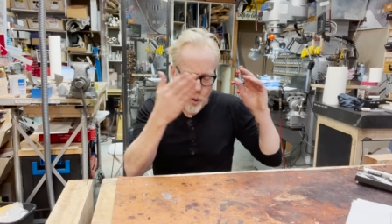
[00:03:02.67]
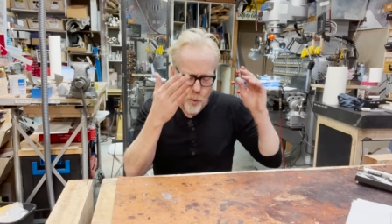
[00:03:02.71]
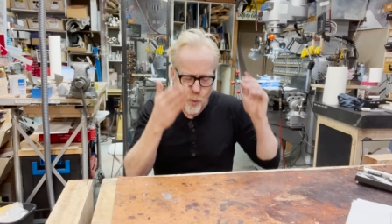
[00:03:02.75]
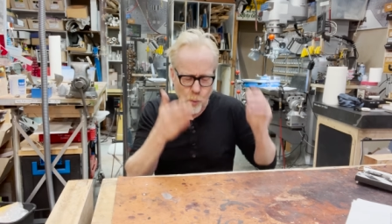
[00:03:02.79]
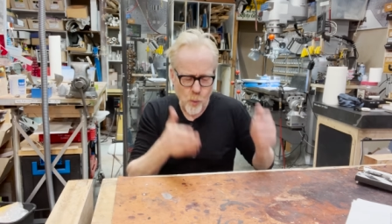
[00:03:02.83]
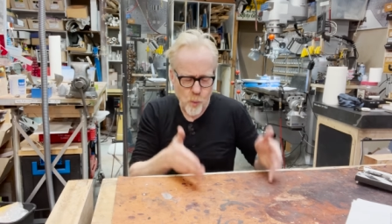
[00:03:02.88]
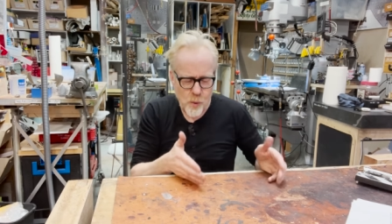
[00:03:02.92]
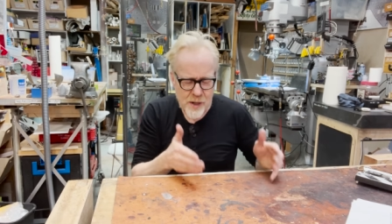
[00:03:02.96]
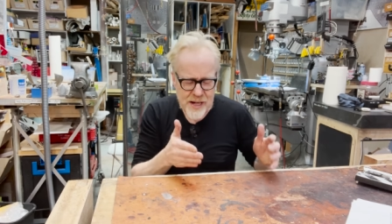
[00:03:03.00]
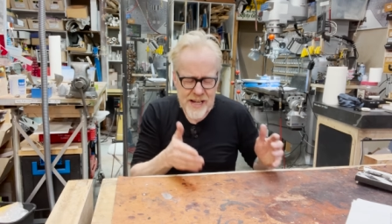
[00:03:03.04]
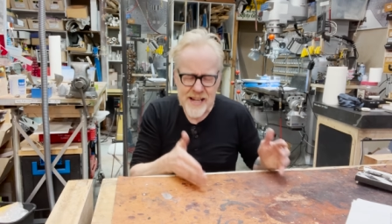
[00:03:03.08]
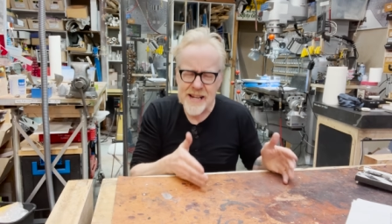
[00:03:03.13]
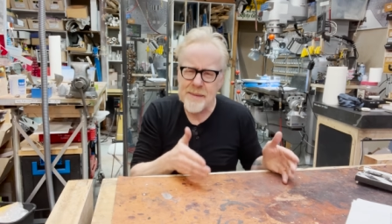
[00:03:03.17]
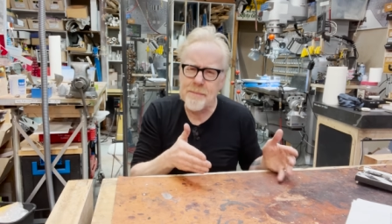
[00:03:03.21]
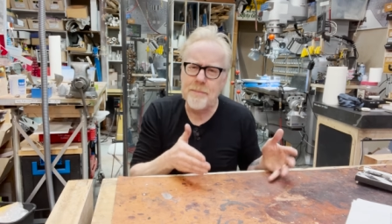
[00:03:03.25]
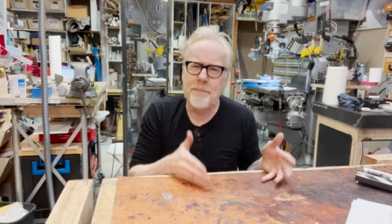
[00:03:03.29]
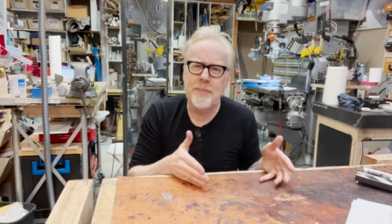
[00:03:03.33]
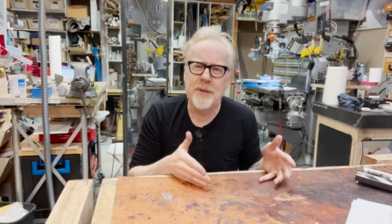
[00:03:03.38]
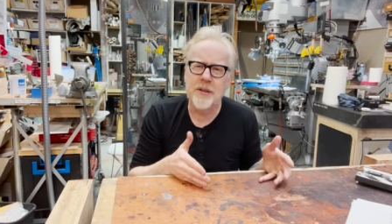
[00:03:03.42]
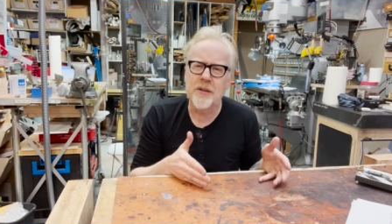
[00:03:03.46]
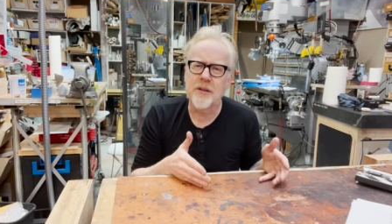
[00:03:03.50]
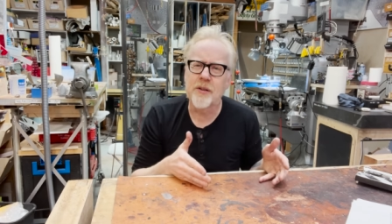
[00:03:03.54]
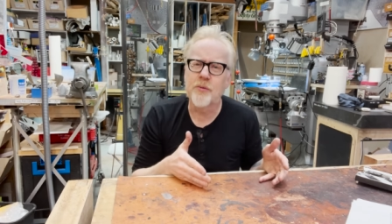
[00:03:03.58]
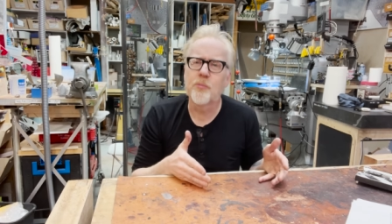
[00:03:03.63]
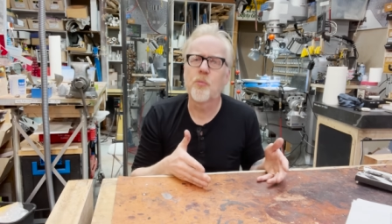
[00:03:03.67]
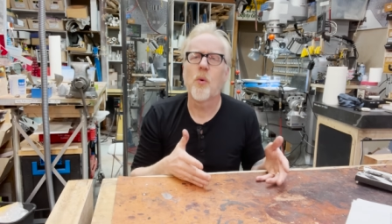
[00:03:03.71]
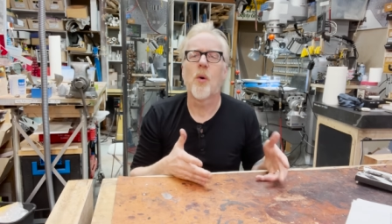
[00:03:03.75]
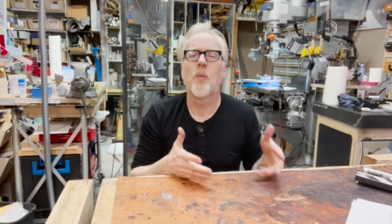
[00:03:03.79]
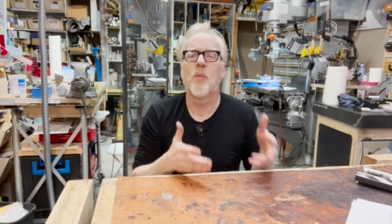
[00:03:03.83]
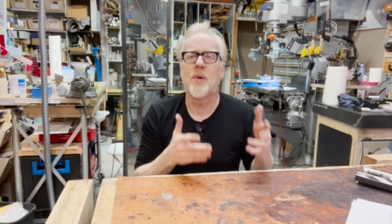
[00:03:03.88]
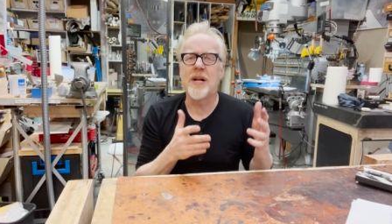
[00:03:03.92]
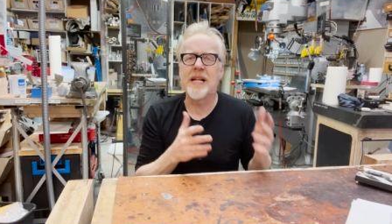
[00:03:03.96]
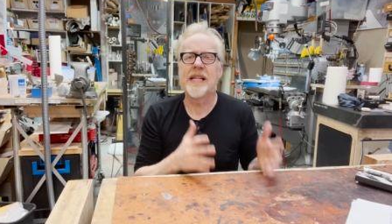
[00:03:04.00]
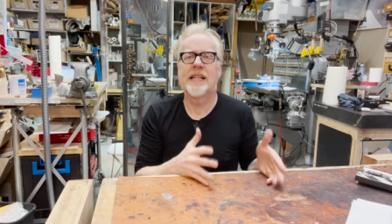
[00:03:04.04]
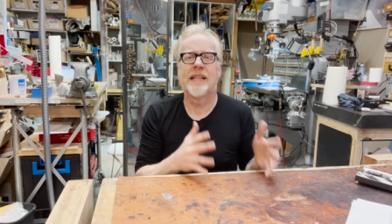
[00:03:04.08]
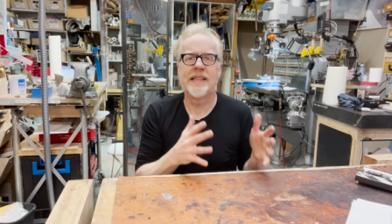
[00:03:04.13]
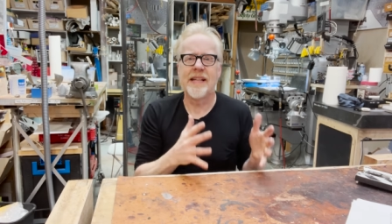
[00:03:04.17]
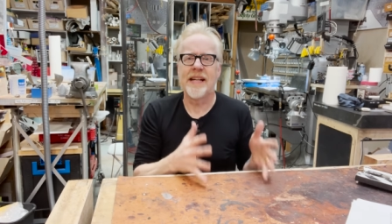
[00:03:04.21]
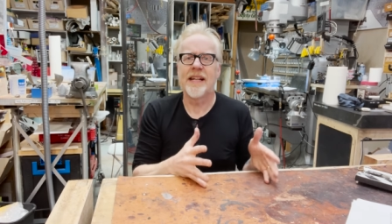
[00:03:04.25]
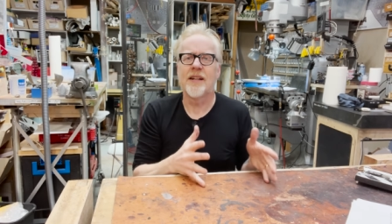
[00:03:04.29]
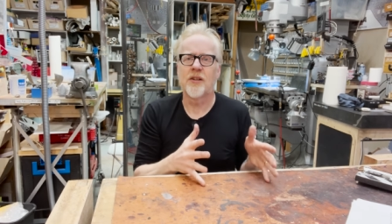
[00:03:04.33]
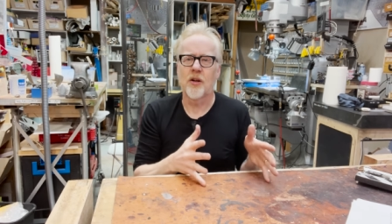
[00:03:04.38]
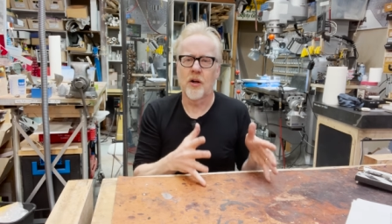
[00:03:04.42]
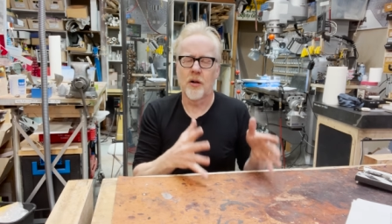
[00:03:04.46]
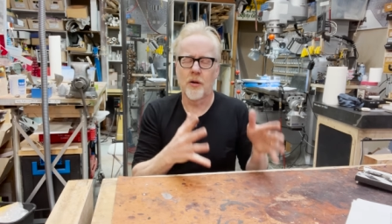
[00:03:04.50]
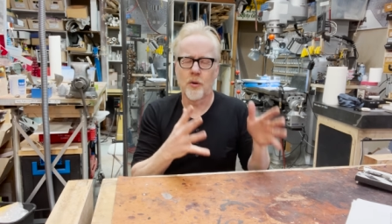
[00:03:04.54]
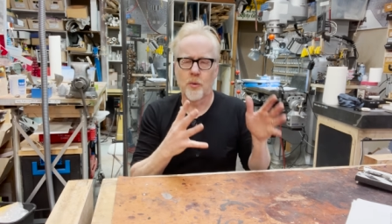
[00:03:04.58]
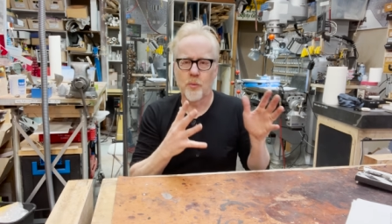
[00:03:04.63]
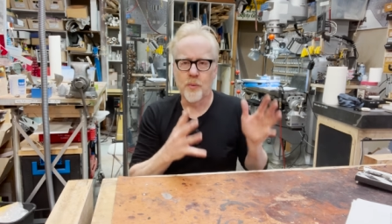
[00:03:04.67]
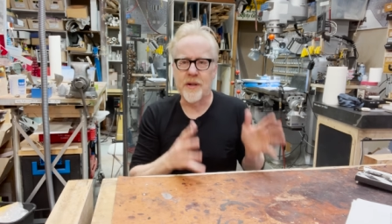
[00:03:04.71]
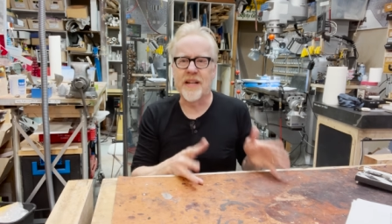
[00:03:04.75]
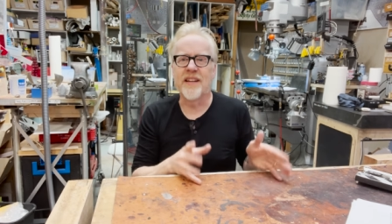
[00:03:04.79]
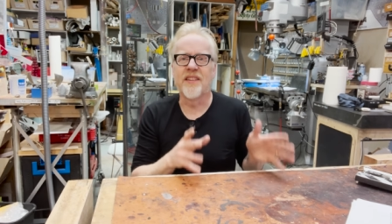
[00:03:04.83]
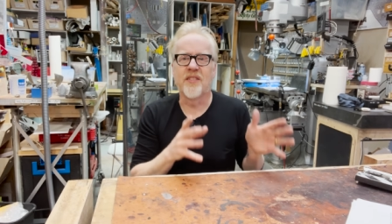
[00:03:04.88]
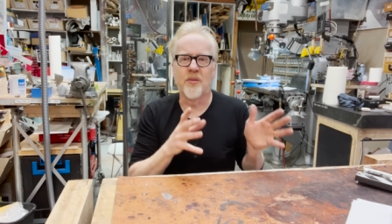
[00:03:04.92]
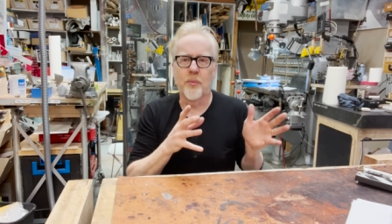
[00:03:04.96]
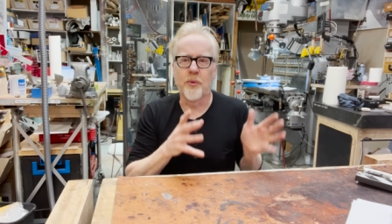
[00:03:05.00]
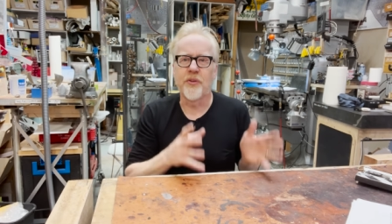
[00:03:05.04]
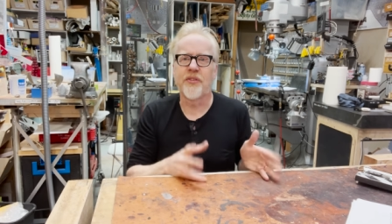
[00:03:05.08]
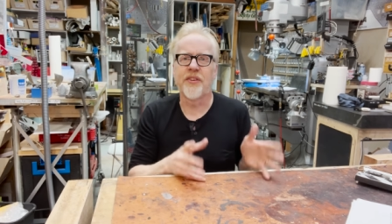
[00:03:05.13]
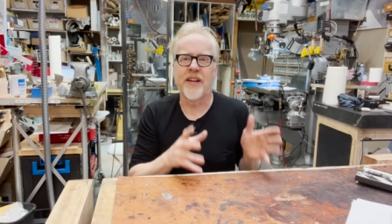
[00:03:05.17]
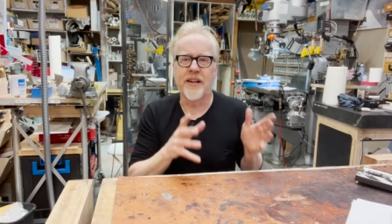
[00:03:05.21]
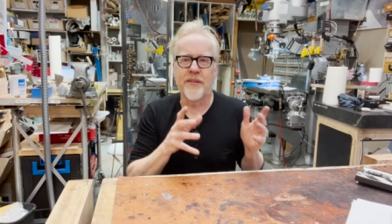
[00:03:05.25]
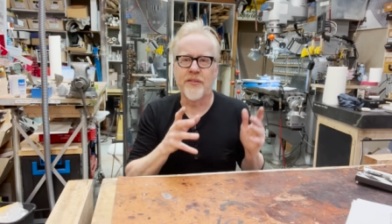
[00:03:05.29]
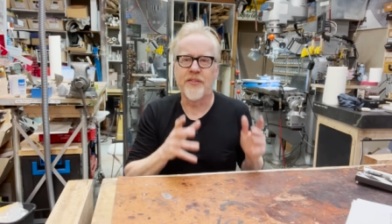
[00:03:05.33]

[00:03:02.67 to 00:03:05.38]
We build what we think are a reasonable set